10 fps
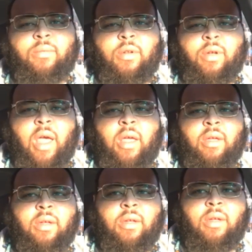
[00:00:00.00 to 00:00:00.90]
Okay,
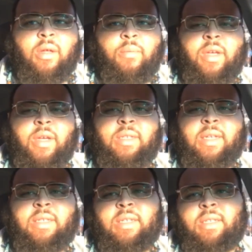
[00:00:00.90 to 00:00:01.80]
because
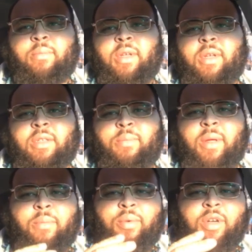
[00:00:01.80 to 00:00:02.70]
that system is
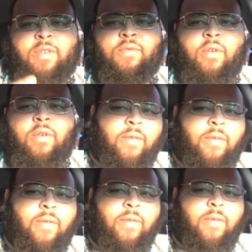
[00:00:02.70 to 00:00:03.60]
being pushed forth
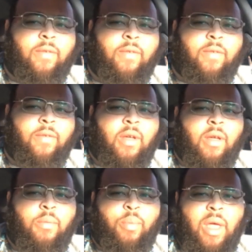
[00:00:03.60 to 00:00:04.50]
as a system of
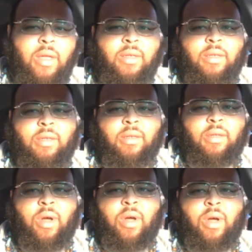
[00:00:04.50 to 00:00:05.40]
peace
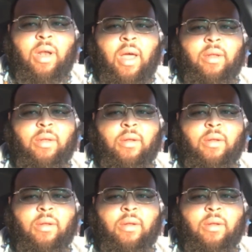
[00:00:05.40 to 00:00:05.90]
and whatnot.